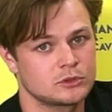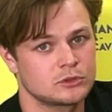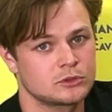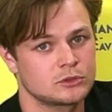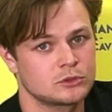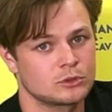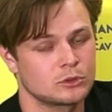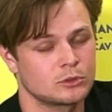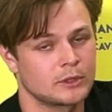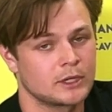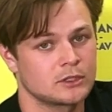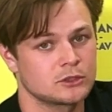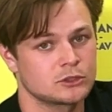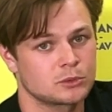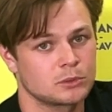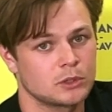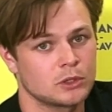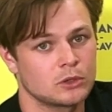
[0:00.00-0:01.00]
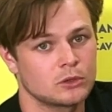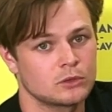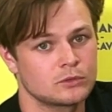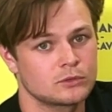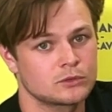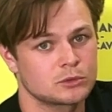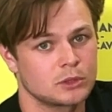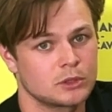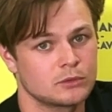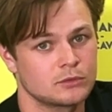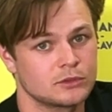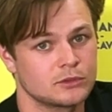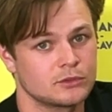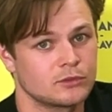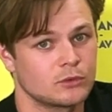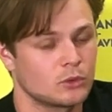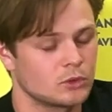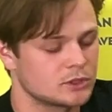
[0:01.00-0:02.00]
to around 12 to
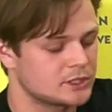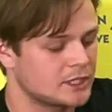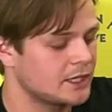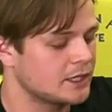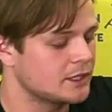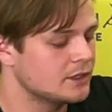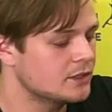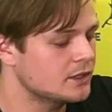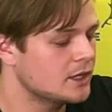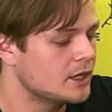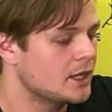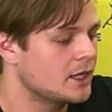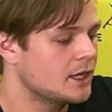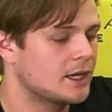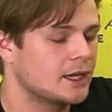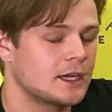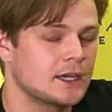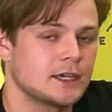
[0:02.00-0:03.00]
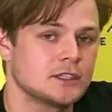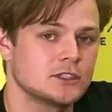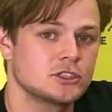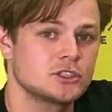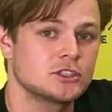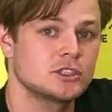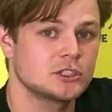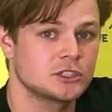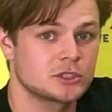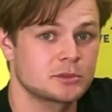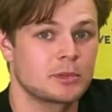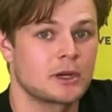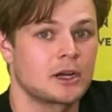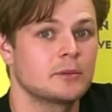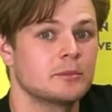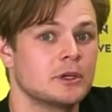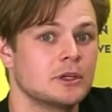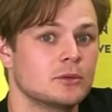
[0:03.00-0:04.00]
14, and just
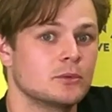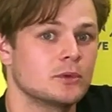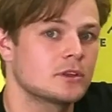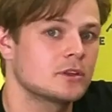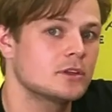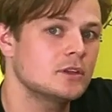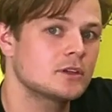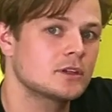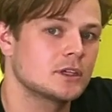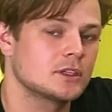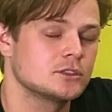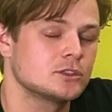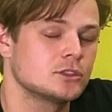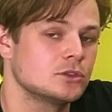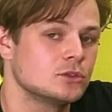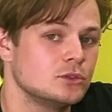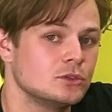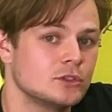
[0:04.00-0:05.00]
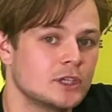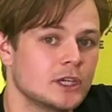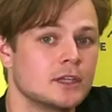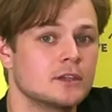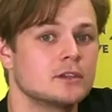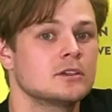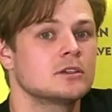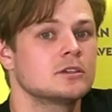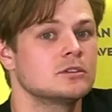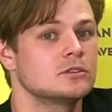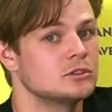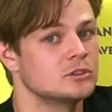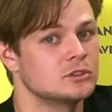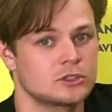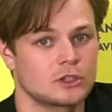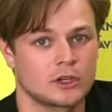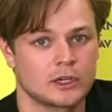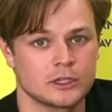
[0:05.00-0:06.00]
experiment with it until you get your
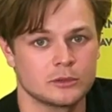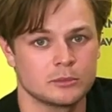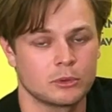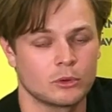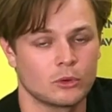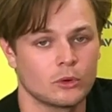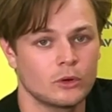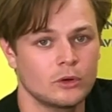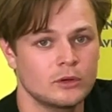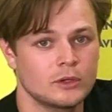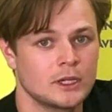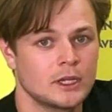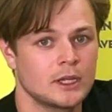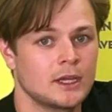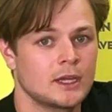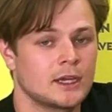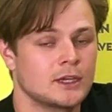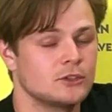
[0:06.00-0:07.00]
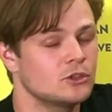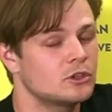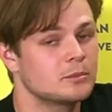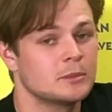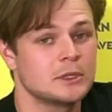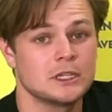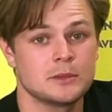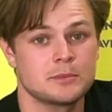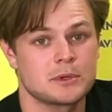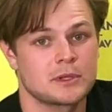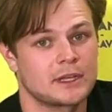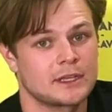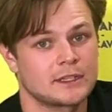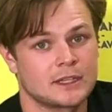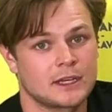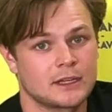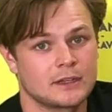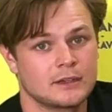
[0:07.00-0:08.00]
desired pour. And you can manipulate
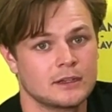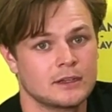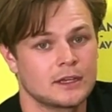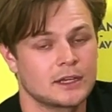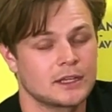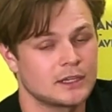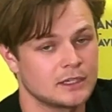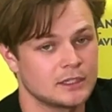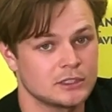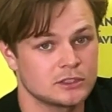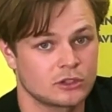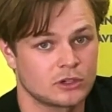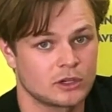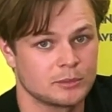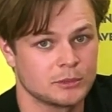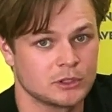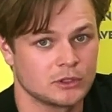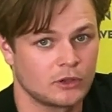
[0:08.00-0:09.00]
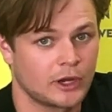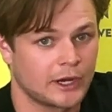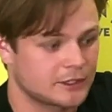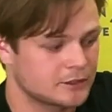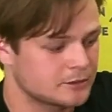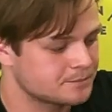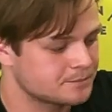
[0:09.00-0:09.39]
that at any time you like.